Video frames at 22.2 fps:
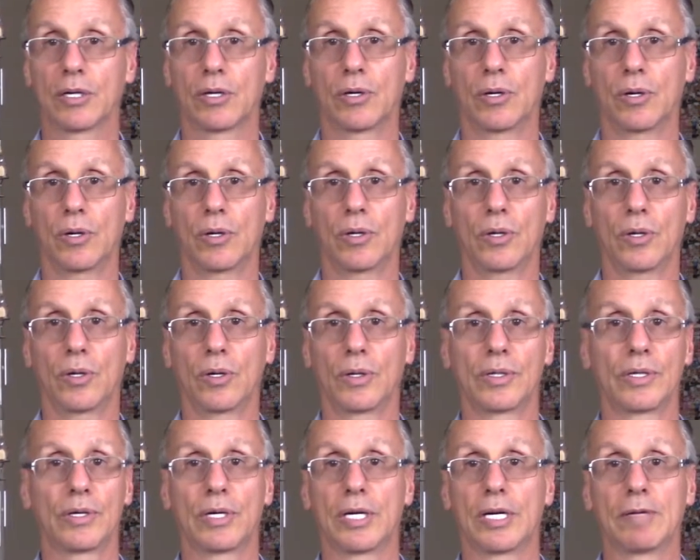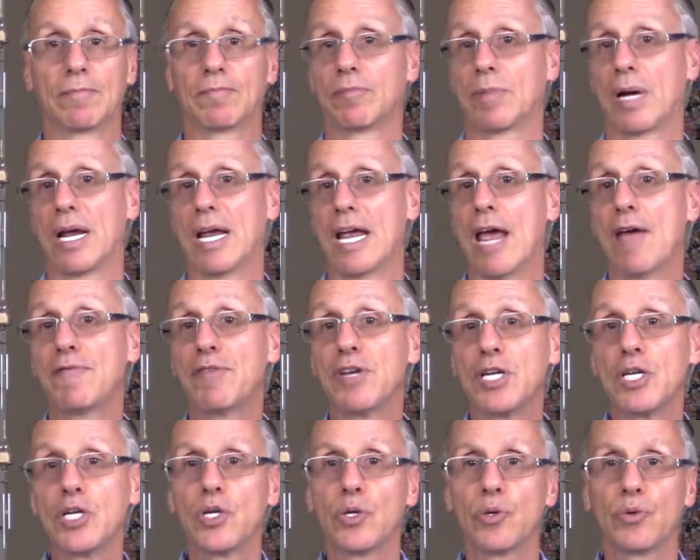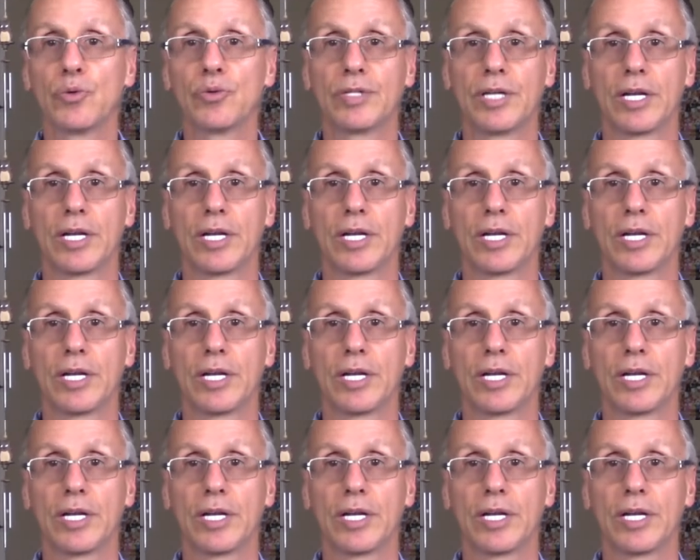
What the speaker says: or all the avenue